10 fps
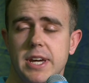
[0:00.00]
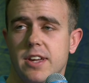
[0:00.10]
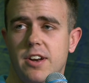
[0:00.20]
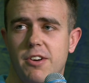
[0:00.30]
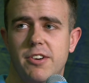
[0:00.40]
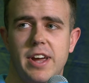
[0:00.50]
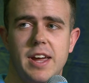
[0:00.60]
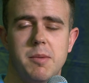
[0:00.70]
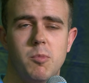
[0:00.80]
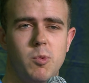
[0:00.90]
being at Notre
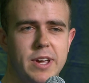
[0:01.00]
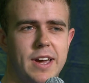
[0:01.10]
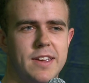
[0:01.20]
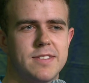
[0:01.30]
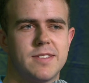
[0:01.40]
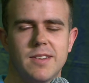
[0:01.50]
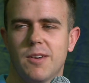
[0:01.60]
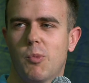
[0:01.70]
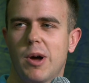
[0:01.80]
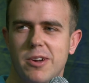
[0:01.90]
Dame, we
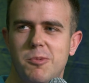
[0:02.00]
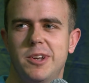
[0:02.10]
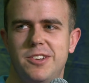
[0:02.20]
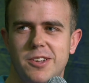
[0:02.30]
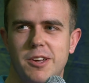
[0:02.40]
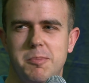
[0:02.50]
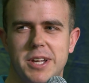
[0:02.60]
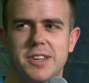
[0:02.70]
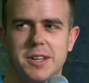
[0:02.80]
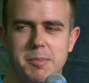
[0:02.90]
asked, uh, what could we do
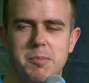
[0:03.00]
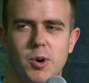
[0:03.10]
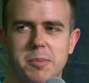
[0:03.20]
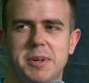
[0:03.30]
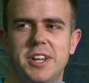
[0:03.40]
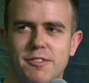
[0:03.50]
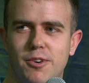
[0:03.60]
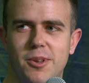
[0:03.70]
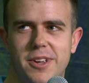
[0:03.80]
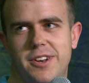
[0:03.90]
that'd be a little bit more
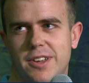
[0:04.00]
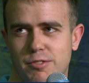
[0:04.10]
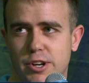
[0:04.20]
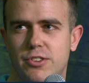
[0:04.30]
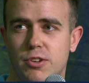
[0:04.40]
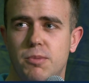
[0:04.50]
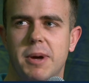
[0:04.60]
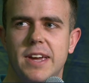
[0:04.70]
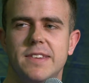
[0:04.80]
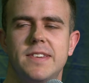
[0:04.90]
meaningful than delivering
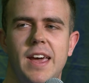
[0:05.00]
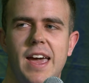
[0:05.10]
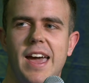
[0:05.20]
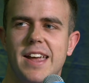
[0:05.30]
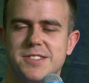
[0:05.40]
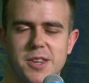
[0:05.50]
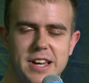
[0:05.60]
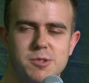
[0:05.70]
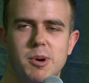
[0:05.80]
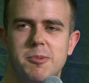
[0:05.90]
toothpaste? And
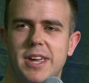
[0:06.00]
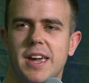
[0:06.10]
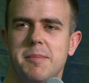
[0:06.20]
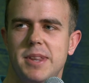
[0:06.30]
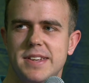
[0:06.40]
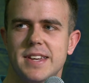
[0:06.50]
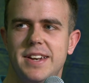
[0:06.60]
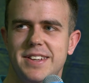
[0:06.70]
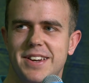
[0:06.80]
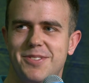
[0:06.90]
so that's where we came to
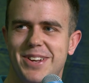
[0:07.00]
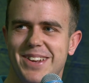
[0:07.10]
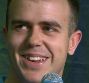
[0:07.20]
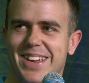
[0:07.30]
this You're idea. You're such a typical